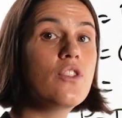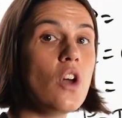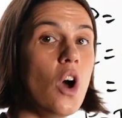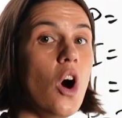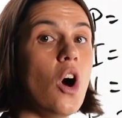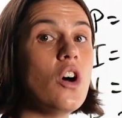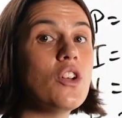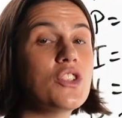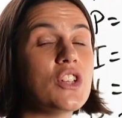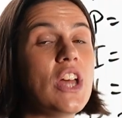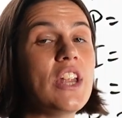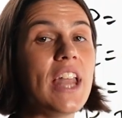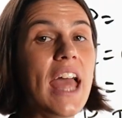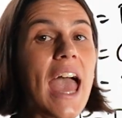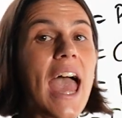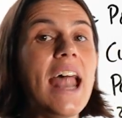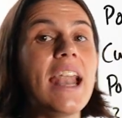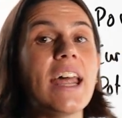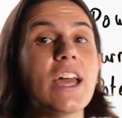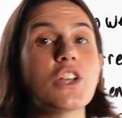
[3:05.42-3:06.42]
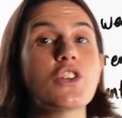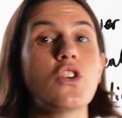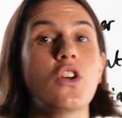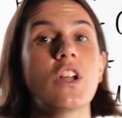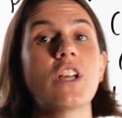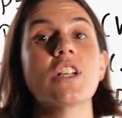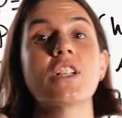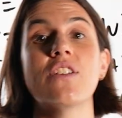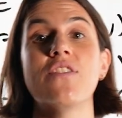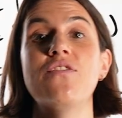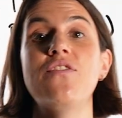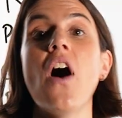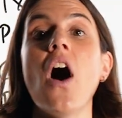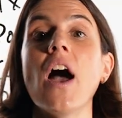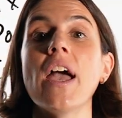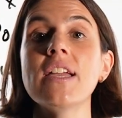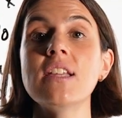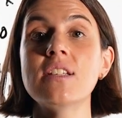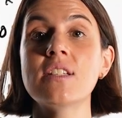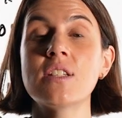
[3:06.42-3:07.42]
got an electronic
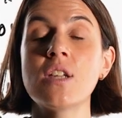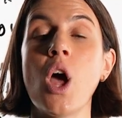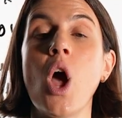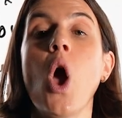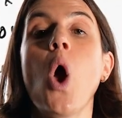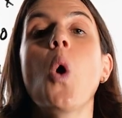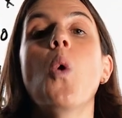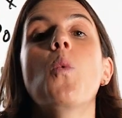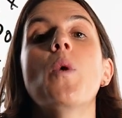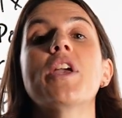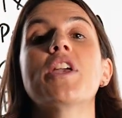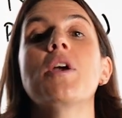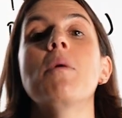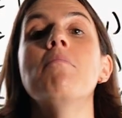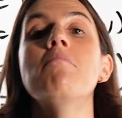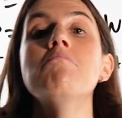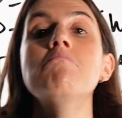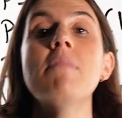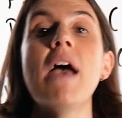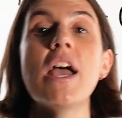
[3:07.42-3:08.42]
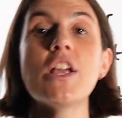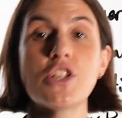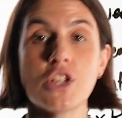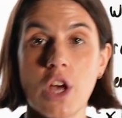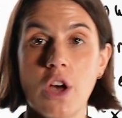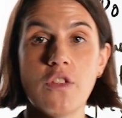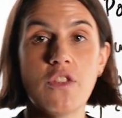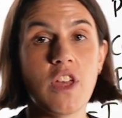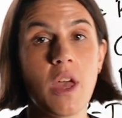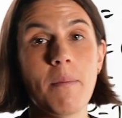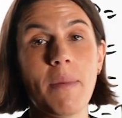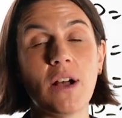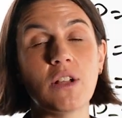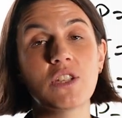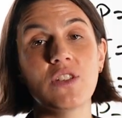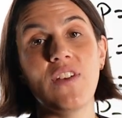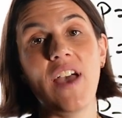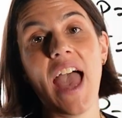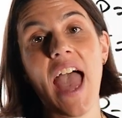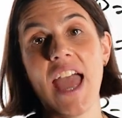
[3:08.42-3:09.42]
device, we can measure the amount
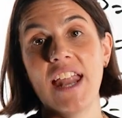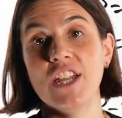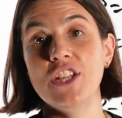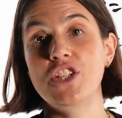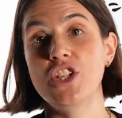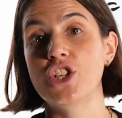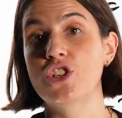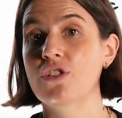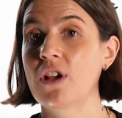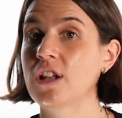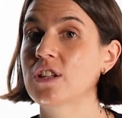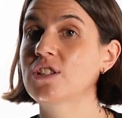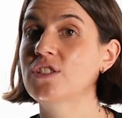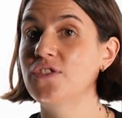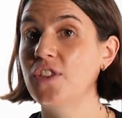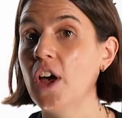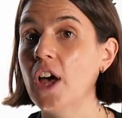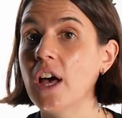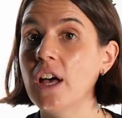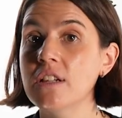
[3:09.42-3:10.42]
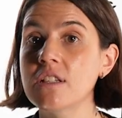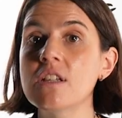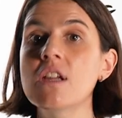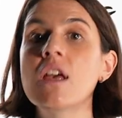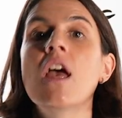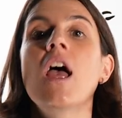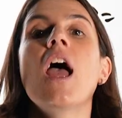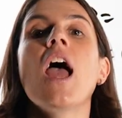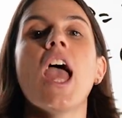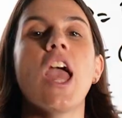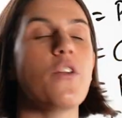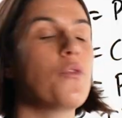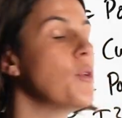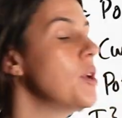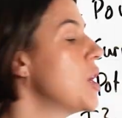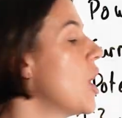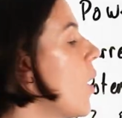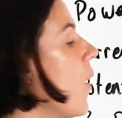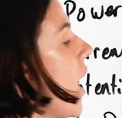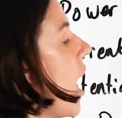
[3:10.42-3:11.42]
of energy transferred if we
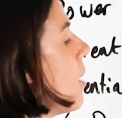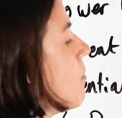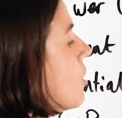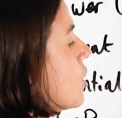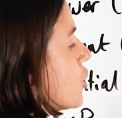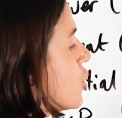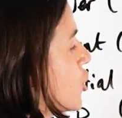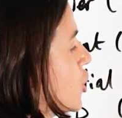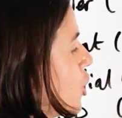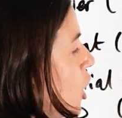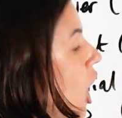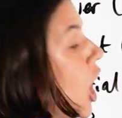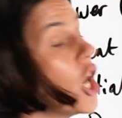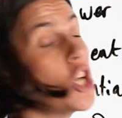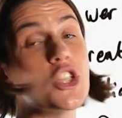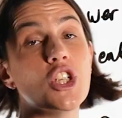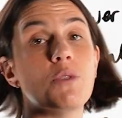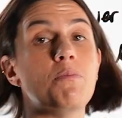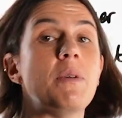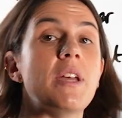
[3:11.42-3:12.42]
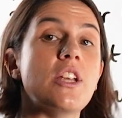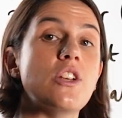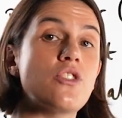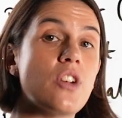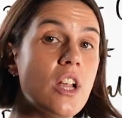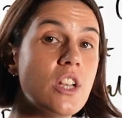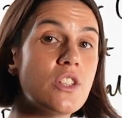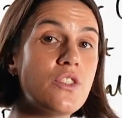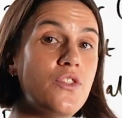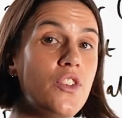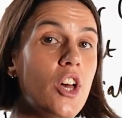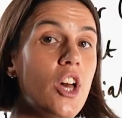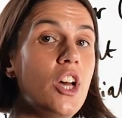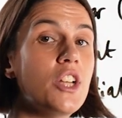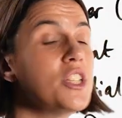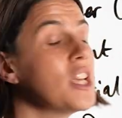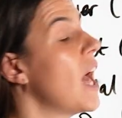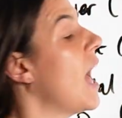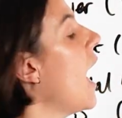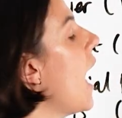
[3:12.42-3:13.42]
know how much charge has been
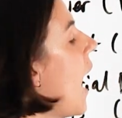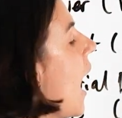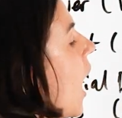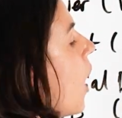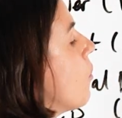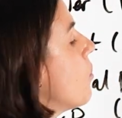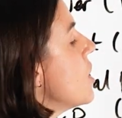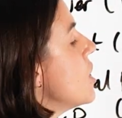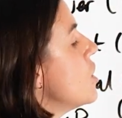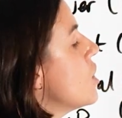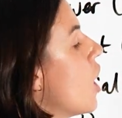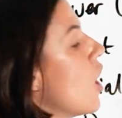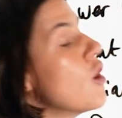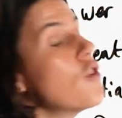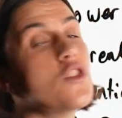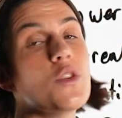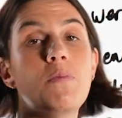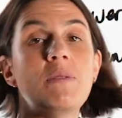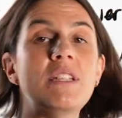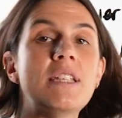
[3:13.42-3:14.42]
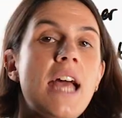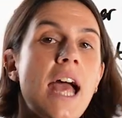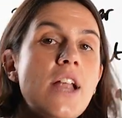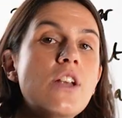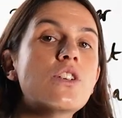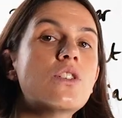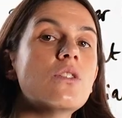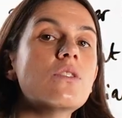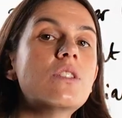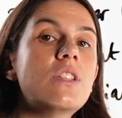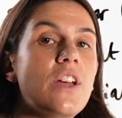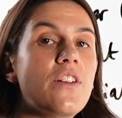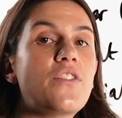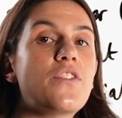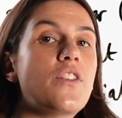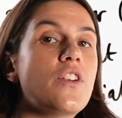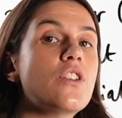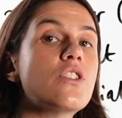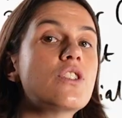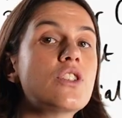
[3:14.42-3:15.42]
transferred and we know the potential
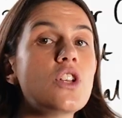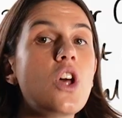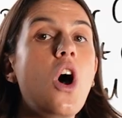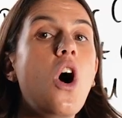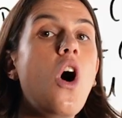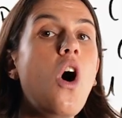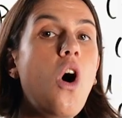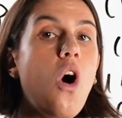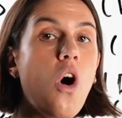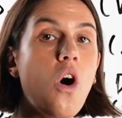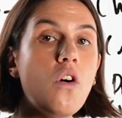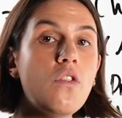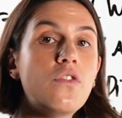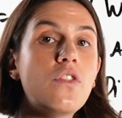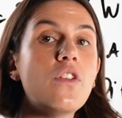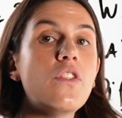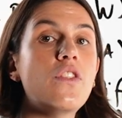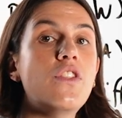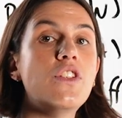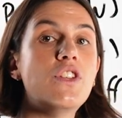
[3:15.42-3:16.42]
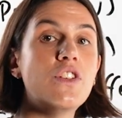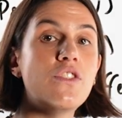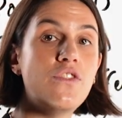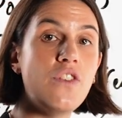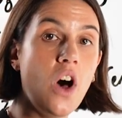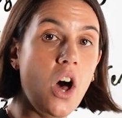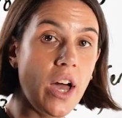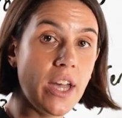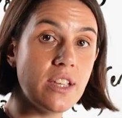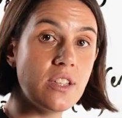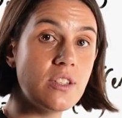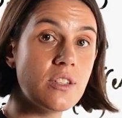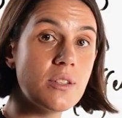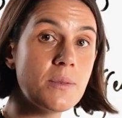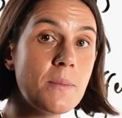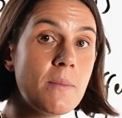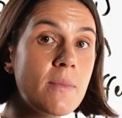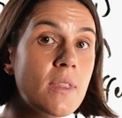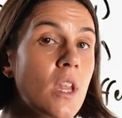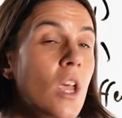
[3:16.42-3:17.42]
difference of the device.
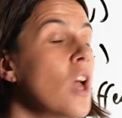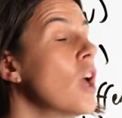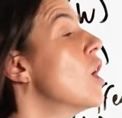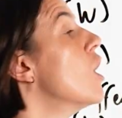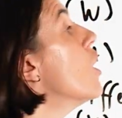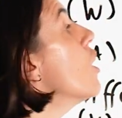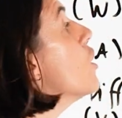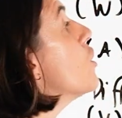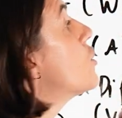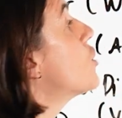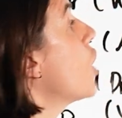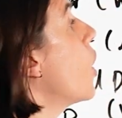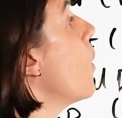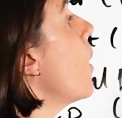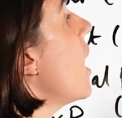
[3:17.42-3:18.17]
So